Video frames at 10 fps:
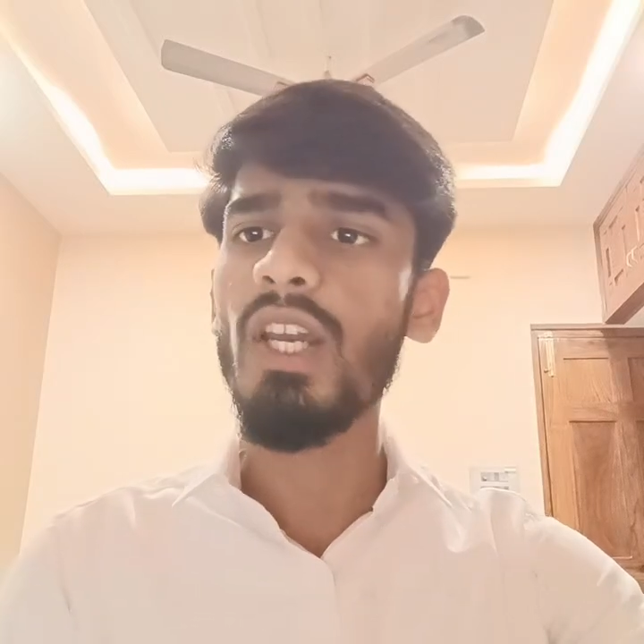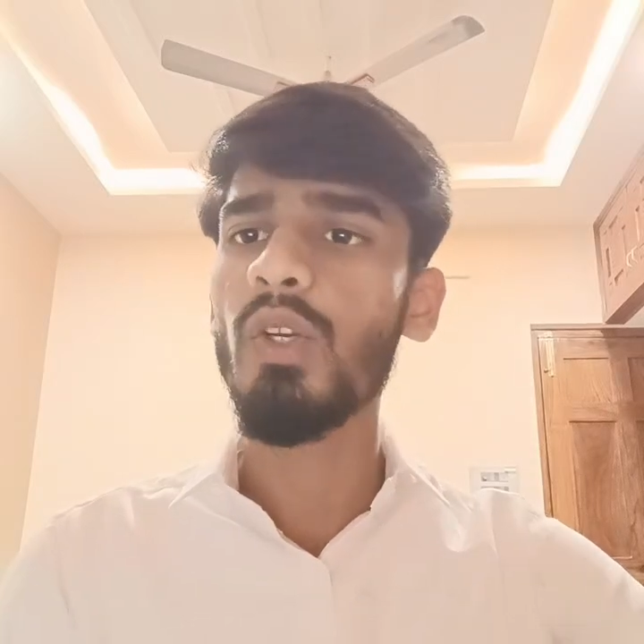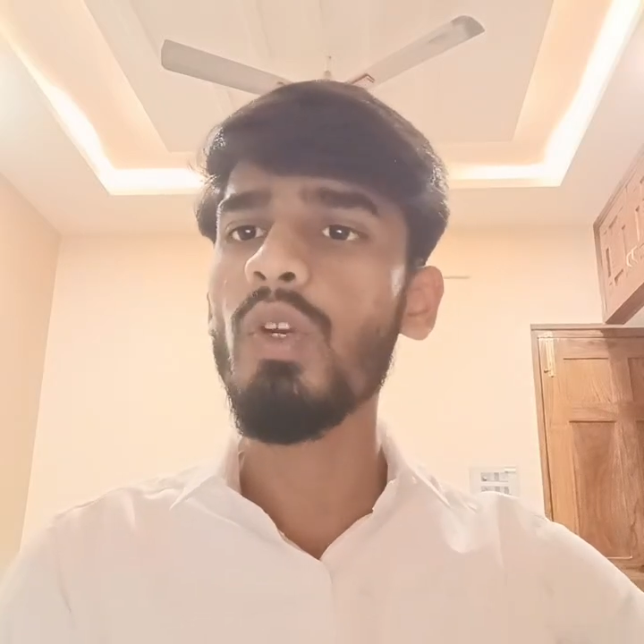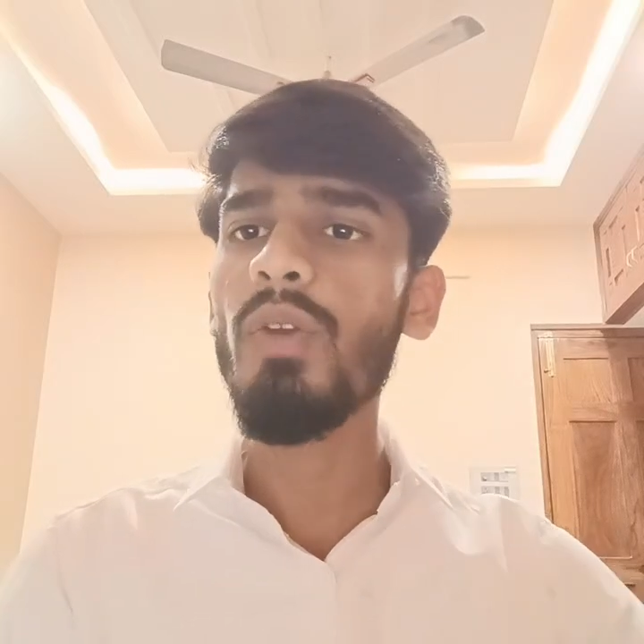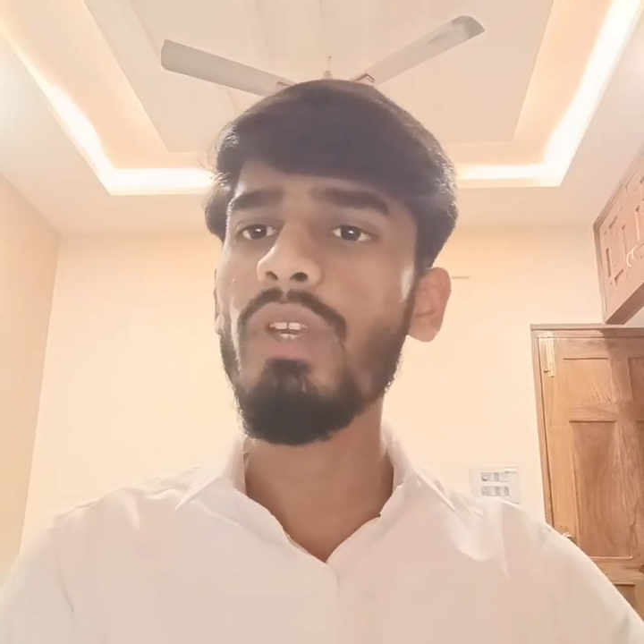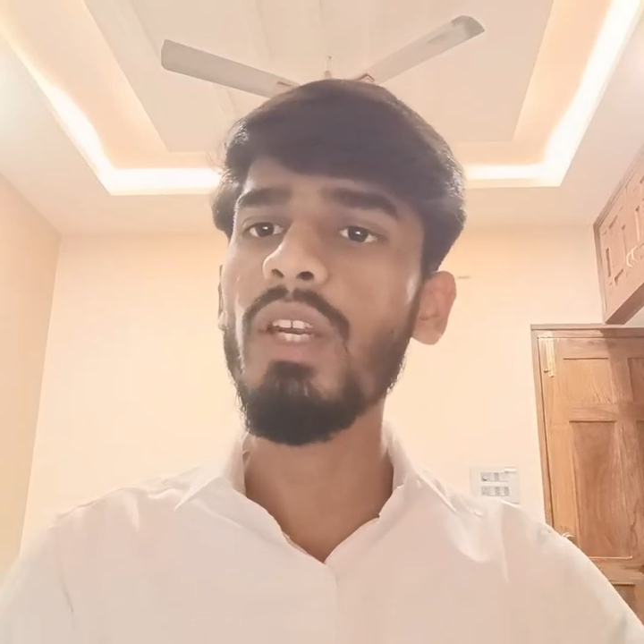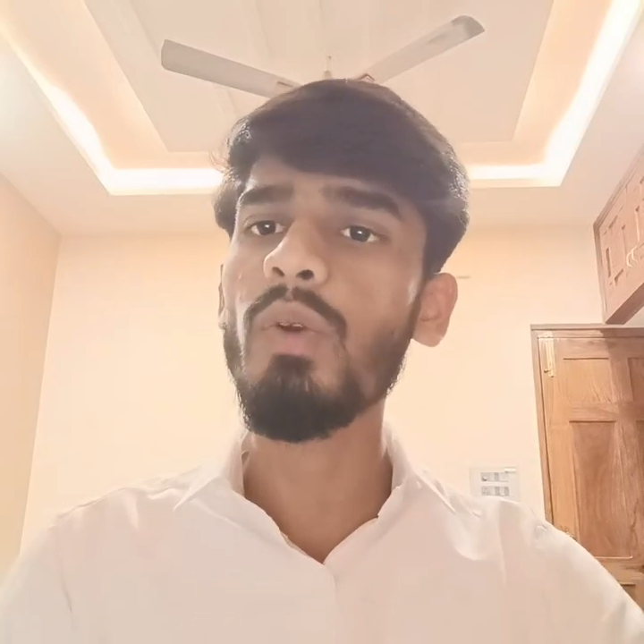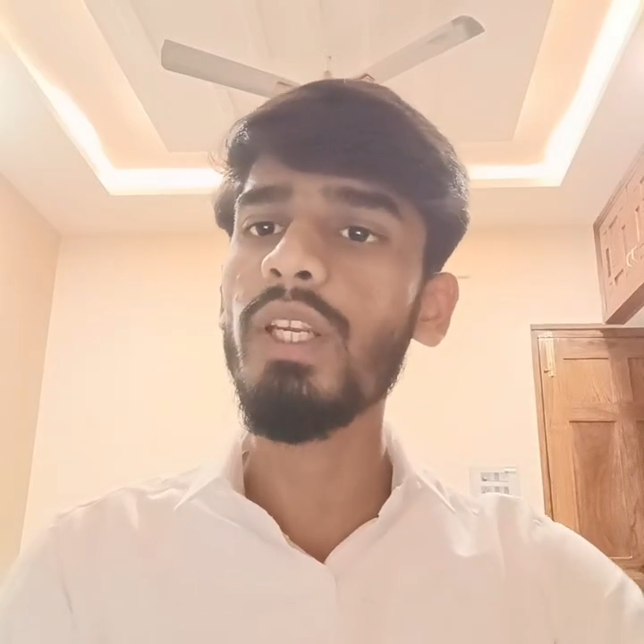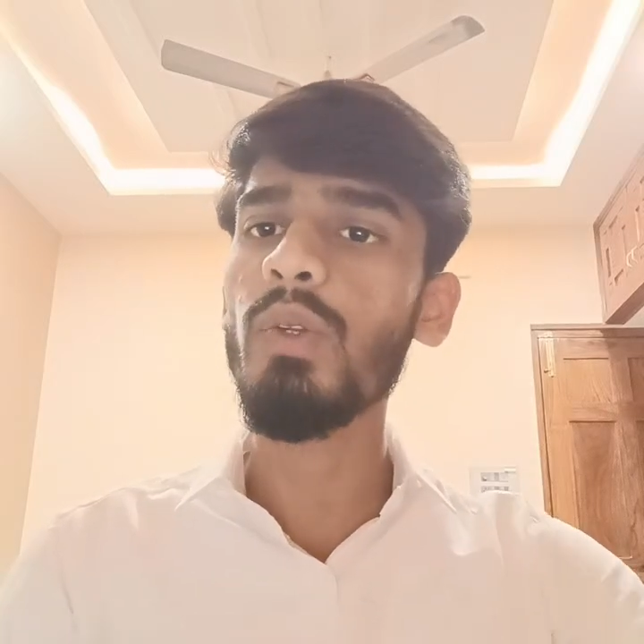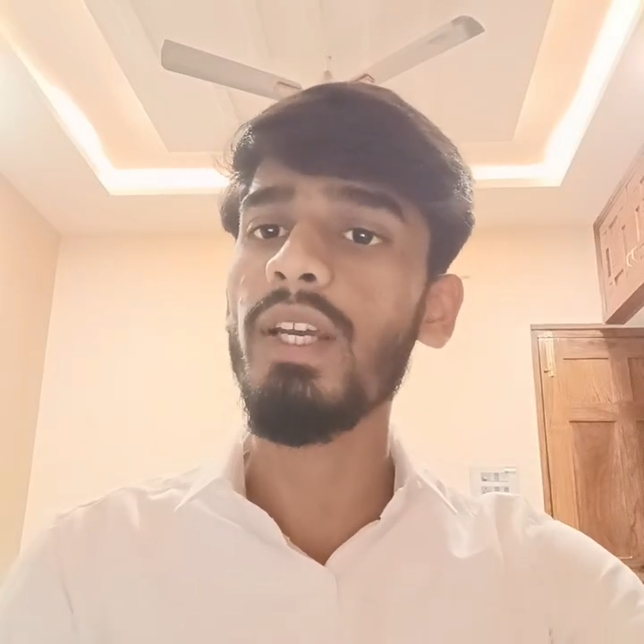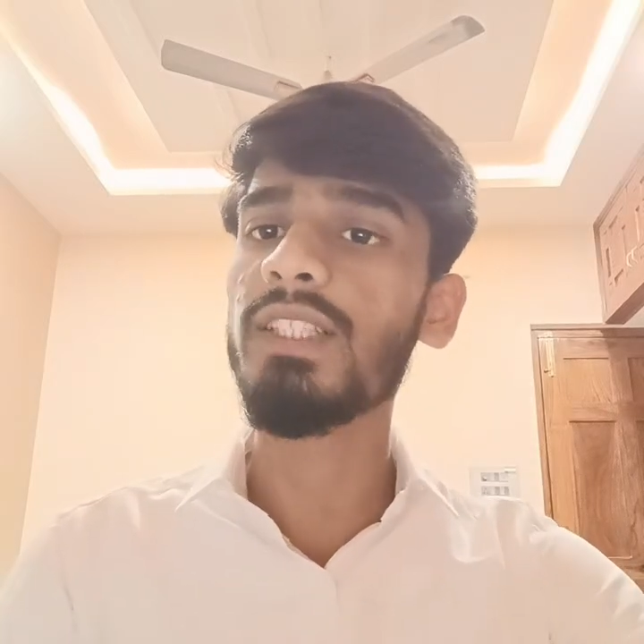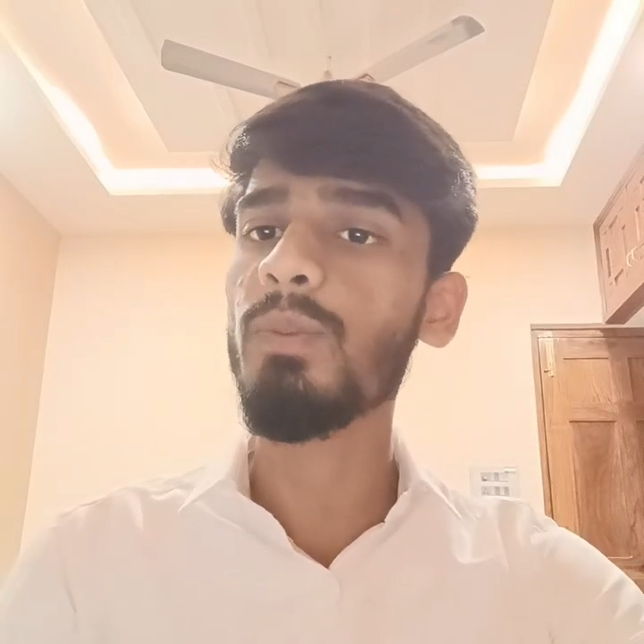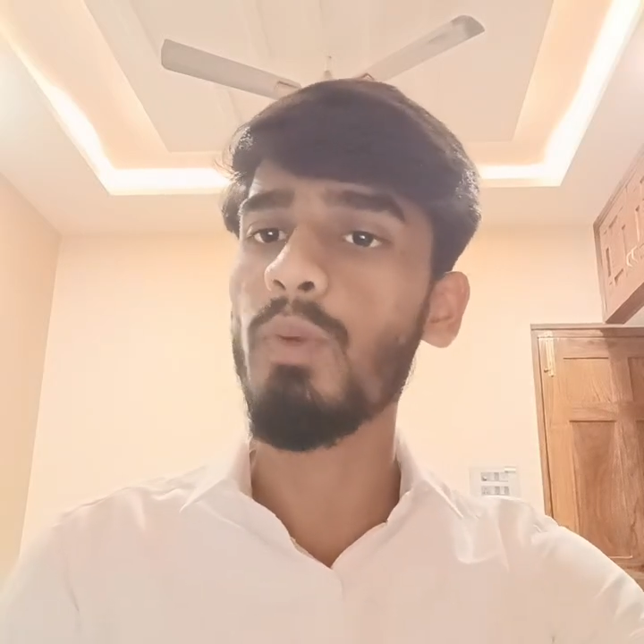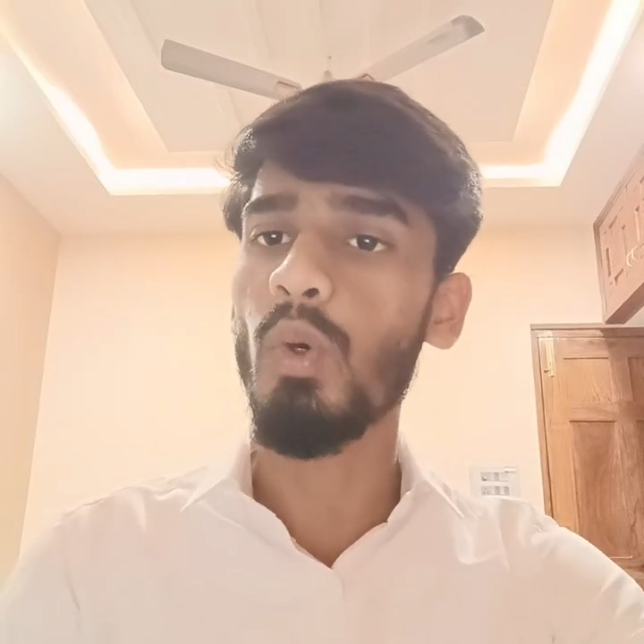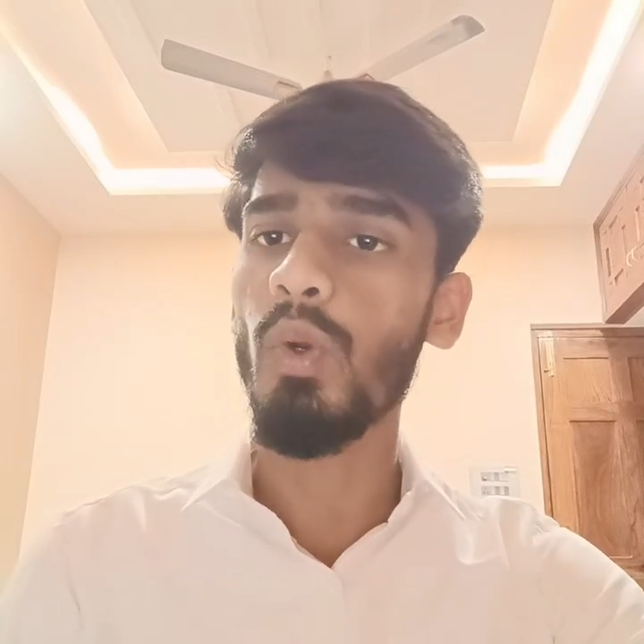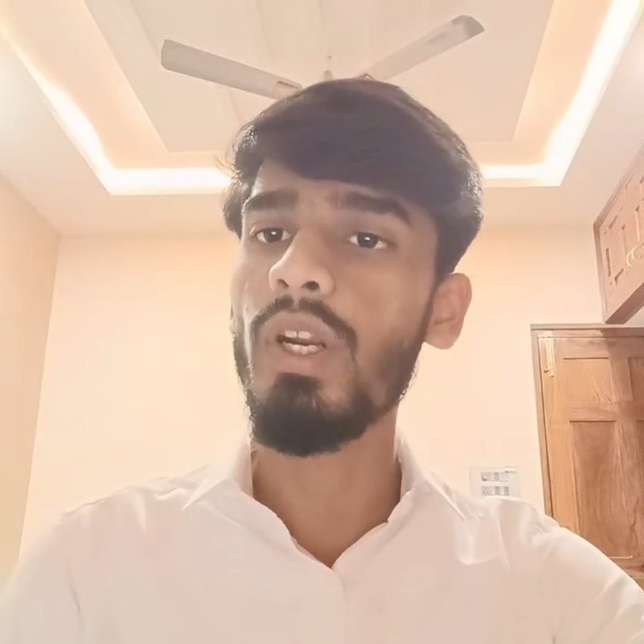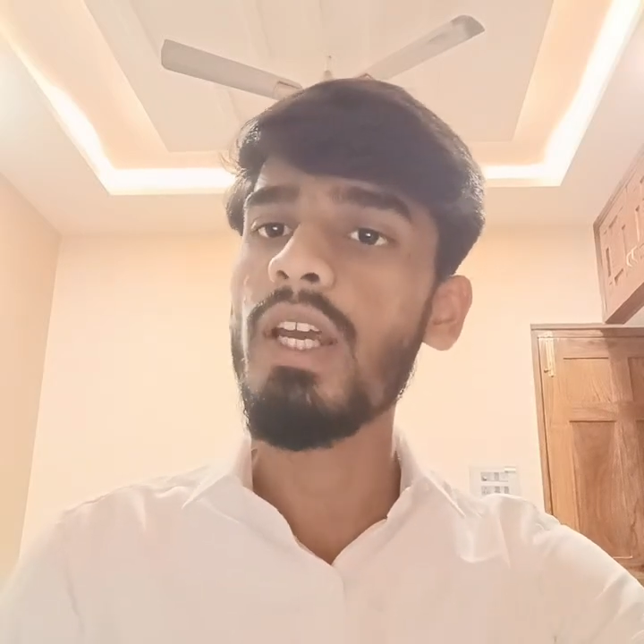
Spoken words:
Today we are going to explore